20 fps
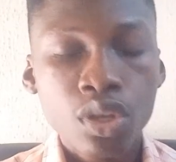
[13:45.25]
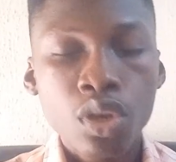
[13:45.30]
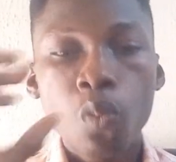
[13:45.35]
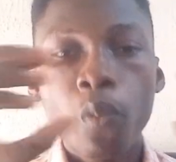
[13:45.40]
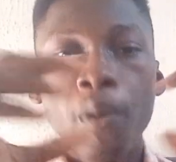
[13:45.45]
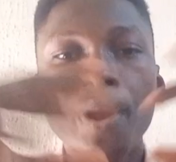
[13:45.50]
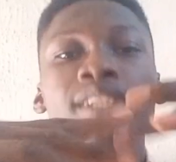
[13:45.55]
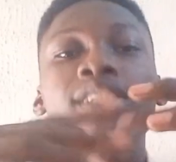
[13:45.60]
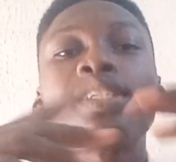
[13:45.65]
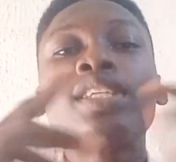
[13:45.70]

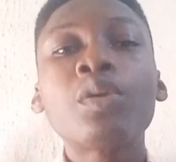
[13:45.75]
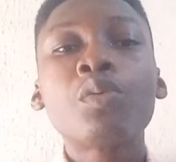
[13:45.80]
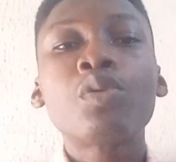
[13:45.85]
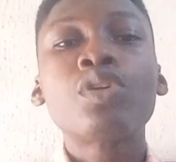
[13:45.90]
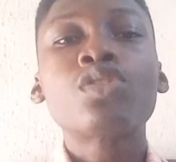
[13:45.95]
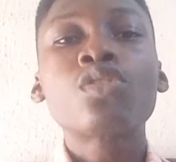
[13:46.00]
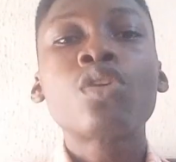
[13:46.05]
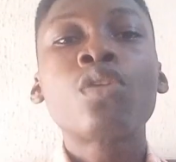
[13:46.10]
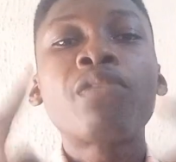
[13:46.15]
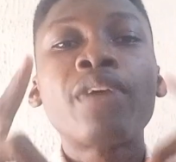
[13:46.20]
When you stake with
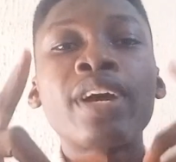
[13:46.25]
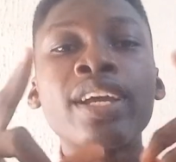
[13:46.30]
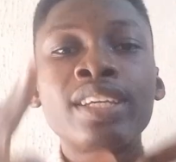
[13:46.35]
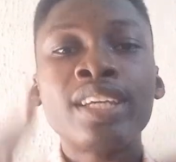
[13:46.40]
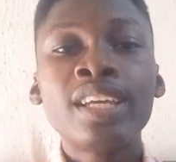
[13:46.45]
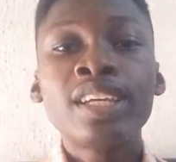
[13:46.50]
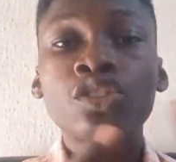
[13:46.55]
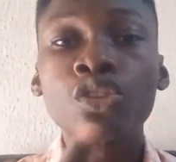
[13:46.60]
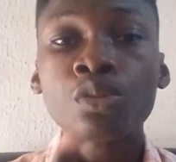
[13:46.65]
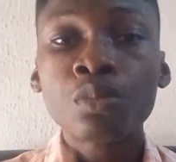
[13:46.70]
STON.fi, you
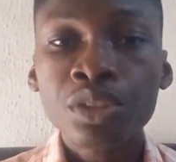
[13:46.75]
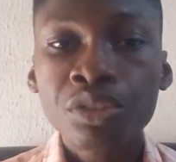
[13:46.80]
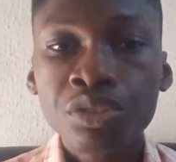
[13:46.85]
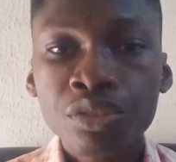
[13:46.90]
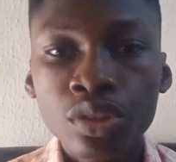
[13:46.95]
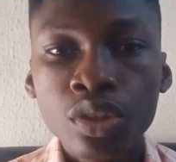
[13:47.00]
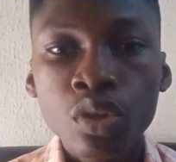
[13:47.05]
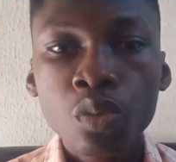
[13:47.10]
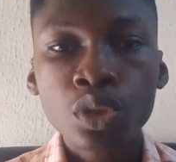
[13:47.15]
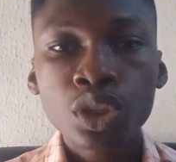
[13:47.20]
get something in
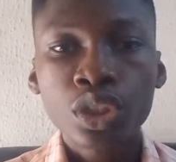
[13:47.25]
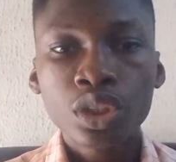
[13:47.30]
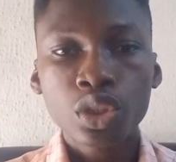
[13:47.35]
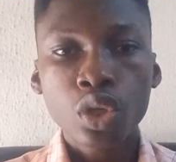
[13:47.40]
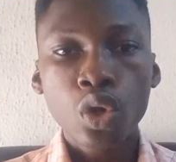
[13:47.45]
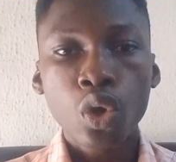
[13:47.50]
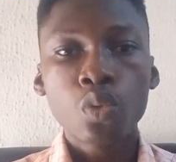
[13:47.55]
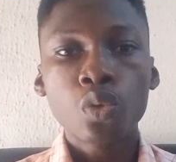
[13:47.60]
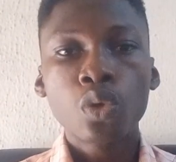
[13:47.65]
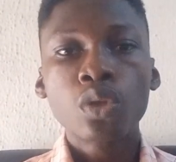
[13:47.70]
return, which is
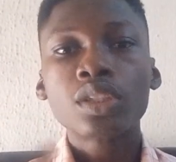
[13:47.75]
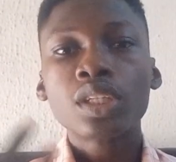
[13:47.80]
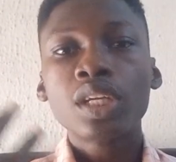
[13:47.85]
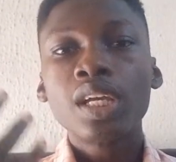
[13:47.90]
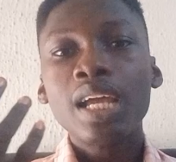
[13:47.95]
called what?